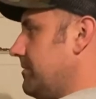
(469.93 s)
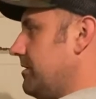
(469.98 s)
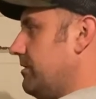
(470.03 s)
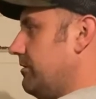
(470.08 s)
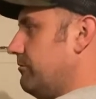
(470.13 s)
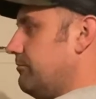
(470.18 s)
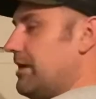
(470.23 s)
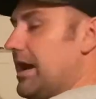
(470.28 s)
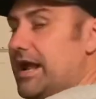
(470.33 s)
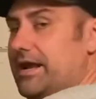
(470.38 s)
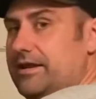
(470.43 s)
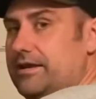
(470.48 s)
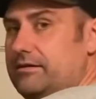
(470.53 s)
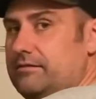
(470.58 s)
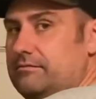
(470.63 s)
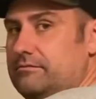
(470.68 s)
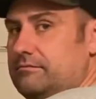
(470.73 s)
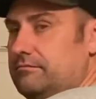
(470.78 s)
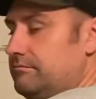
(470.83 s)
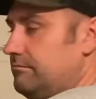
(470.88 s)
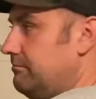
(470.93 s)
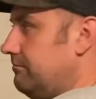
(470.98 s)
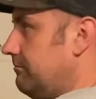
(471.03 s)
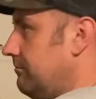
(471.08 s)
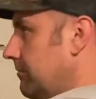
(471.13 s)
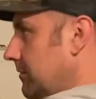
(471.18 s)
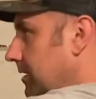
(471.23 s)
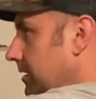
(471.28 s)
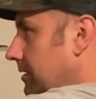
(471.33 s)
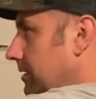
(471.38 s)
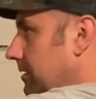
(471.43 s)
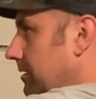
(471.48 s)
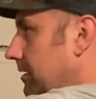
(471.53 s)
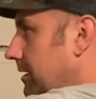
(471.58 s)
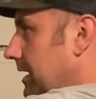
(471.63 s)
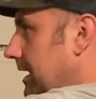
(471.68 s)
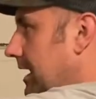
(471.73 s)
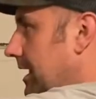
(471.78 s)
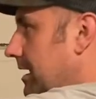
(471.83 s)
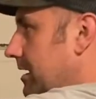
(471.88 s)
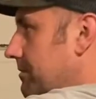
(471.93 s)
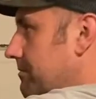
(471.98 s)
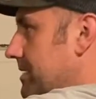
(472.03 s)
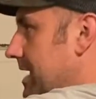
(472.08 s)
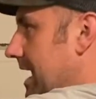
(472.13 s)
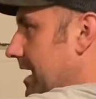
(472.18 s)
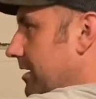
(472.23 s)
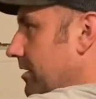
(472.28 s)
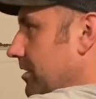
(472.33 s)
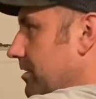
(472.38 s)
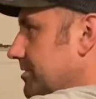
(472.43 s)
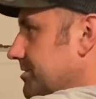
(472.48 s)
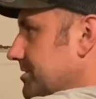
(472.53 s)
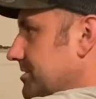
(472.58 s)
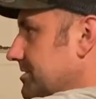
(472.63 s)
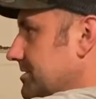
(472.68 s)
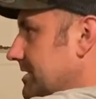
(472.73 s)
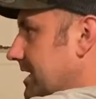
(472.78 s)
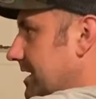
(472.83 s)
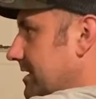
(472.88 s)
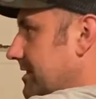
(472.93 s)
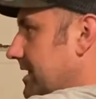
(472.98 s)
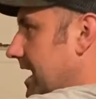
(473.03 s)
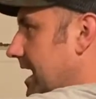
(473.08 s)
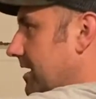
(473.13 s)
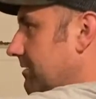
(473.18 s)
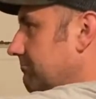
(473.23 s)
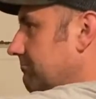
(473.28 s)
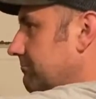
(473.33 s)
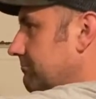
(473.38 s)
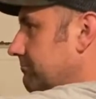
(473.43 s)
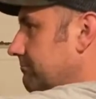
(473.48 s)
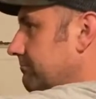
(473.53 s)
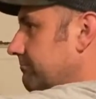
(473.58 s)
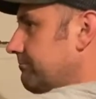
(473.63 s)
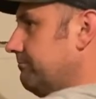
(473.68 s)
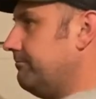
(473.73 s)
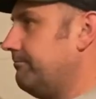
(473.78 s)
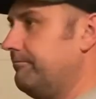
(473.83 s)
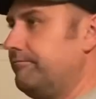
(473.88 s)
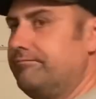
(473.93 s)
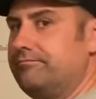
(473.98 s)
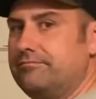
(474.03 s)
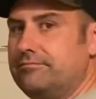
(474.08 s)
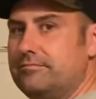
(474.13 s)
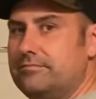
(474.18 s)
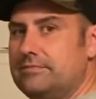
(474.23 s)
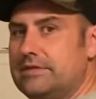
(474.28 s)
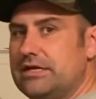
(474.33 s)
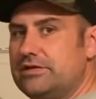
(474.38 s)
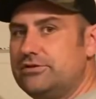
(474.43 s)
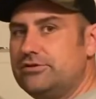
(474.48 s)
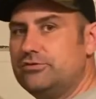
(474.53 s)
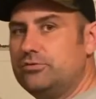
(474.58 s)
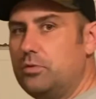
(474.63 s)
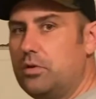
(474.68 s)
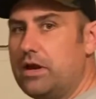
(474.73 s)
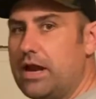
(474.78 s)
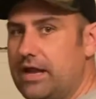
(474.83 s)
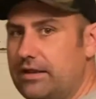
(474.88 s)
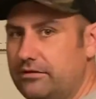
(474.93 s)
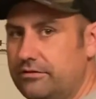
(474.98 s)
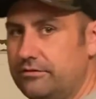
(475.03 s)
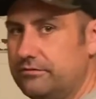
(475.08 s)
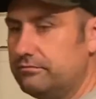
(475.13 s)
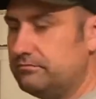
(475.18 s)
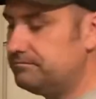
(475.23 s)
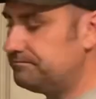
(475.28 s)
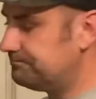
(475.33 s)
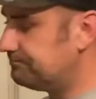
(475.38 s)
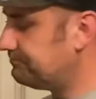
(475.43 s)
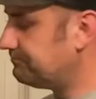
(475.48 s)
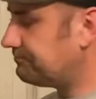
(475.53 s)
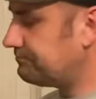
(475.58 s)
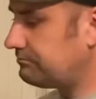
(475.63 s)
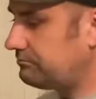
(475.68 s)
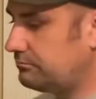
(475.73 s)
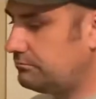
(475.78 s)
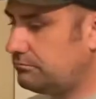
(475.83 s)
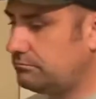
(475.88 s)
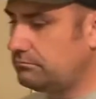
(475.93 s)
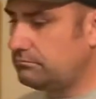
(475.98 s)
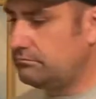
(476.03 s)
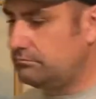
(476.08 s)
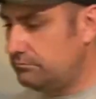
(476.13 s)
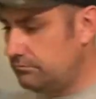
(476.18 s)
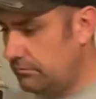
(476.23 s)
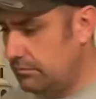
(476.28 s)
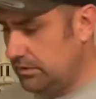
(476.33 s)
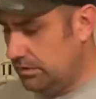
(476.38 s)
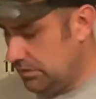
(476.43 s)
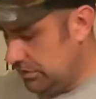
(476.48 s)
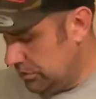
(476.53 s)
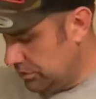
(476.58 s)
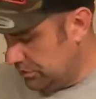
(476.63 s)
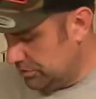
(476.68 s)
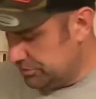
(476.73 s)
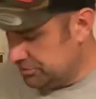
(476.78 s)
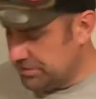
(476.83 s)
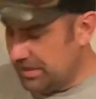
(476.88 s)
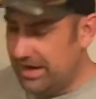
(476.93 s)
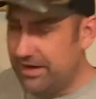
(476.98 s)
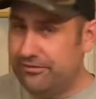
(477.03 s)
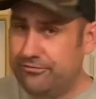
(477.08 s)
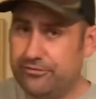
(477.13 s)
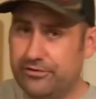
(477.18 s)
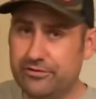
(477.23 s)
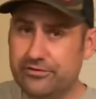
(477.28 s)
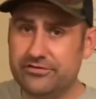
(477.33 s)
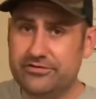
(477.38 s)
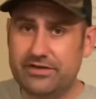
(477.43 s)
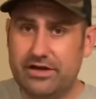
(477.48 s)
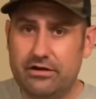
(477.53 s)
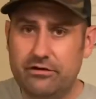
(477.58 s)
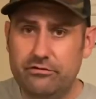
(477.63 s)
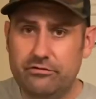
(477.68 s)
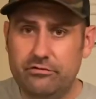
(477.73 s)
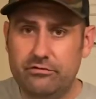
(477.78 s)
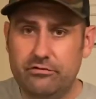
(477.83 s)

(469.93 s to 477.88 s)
rack it, and I'm back on just like that. That's just what I do. You can try it for yourself